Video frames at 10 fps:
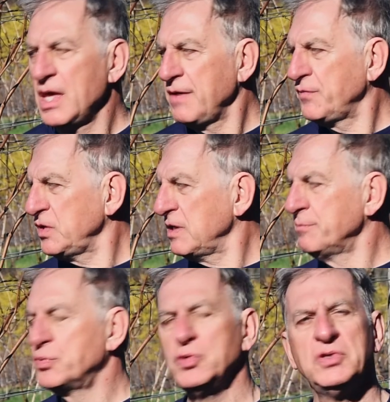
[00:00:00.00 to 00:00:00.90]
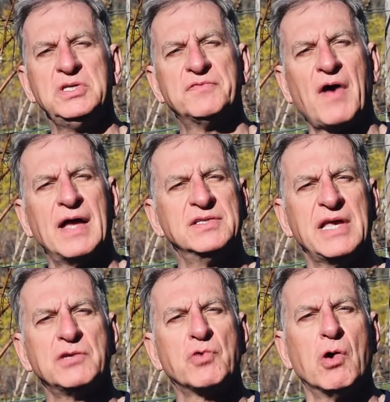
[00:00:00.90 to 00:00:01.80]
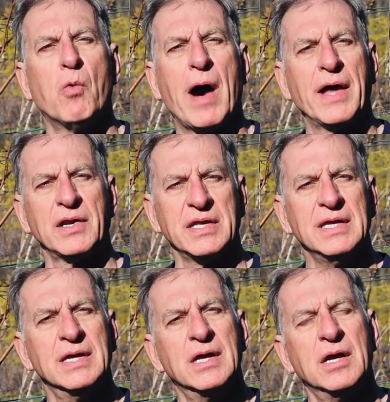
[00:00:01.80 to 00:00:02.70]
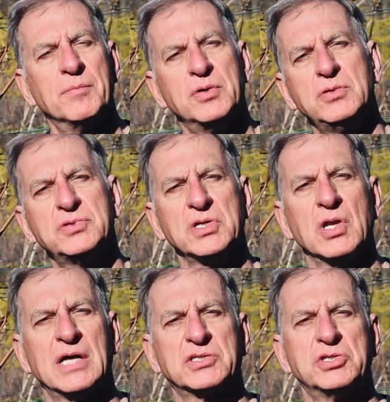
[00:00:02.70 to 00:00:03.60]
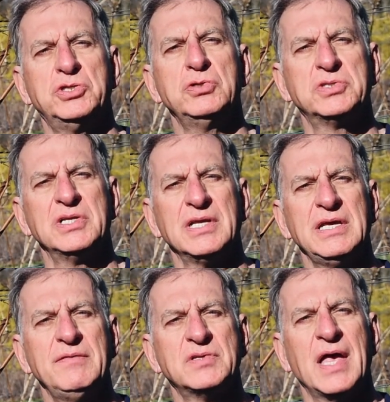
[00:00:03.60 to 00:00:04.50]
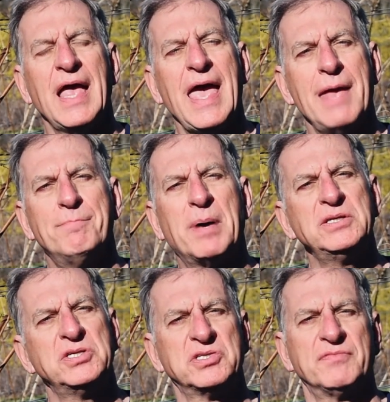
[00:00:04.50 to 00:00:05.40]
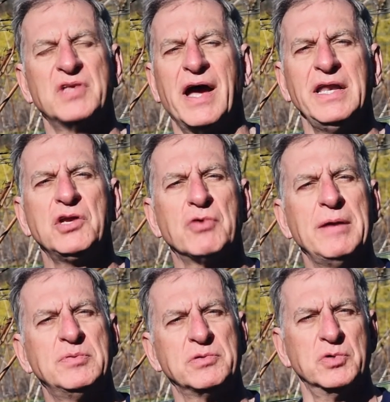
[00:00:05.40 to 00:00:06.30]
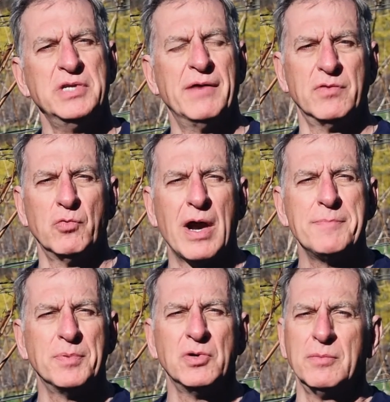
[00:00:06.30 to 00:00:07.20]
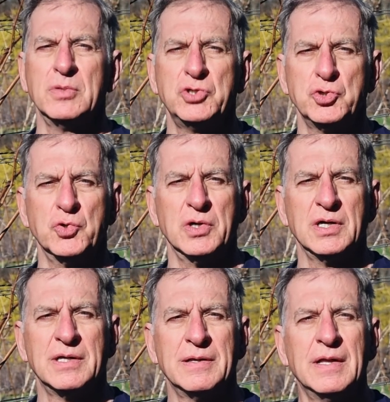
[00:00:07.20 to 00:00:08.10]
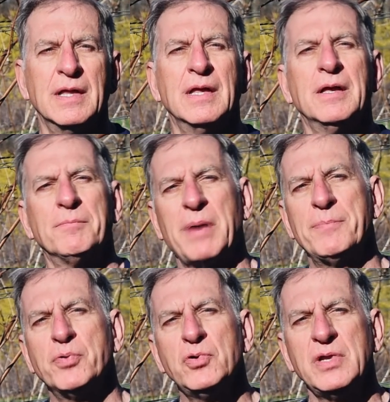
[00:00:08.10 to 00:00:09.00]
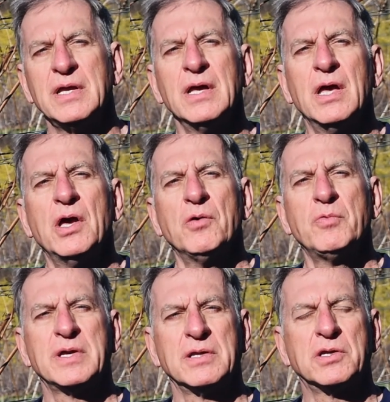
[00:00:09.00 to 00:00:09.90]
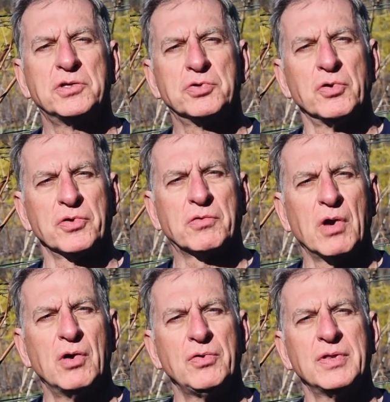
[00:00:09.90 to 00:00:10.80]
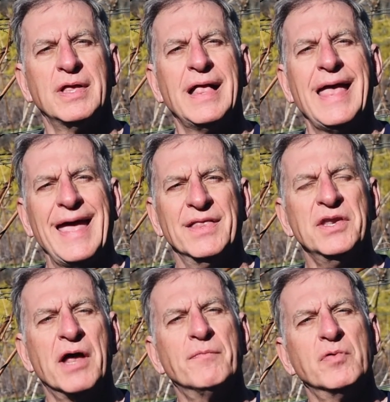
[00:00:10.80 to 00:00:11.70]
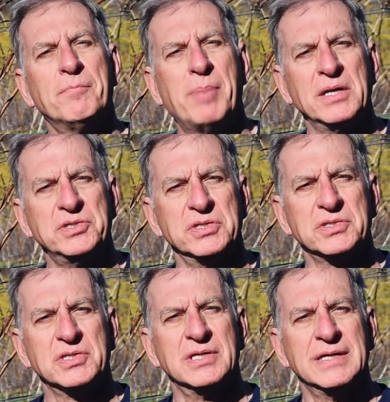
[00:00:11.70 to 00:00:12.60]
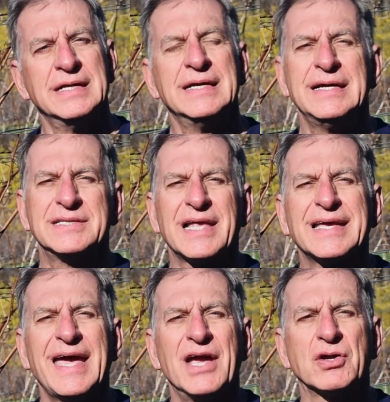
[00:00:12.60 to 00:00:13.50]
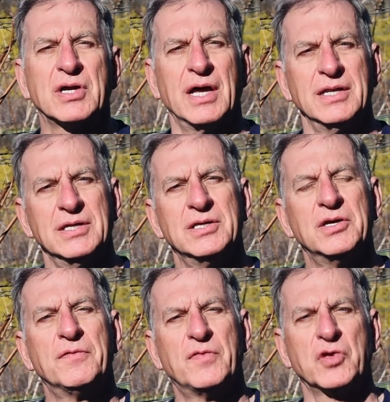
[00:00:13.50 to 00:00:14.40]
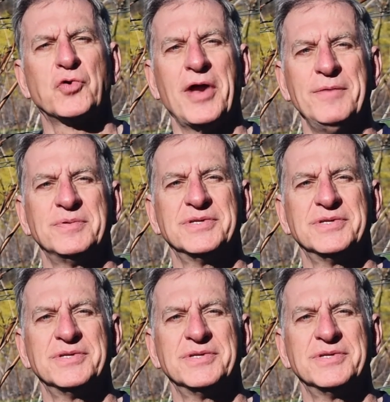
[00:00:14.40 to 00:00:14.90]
If we didn't prune these vines, they'd grow wildly, producing lots of shoots and leaves and bunches of tiny grapes that would never ripen or mature. By pruning, we can control the growth and the number of bunches. It's like a haircut for the grapes.